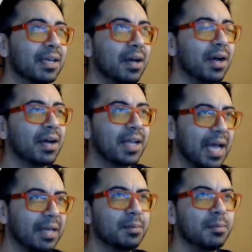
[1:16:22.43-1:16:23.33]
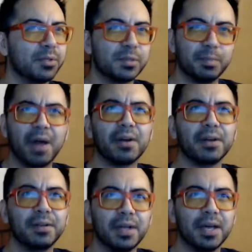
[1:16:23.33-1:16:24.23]
kind of most
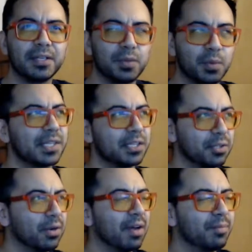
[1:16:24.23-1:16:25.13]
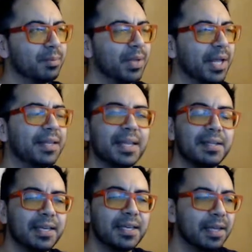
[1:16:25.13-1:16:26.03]
modern twin stick shooter I've been playing
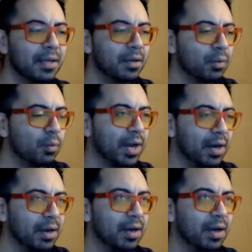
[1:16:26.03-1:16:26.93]
lately, where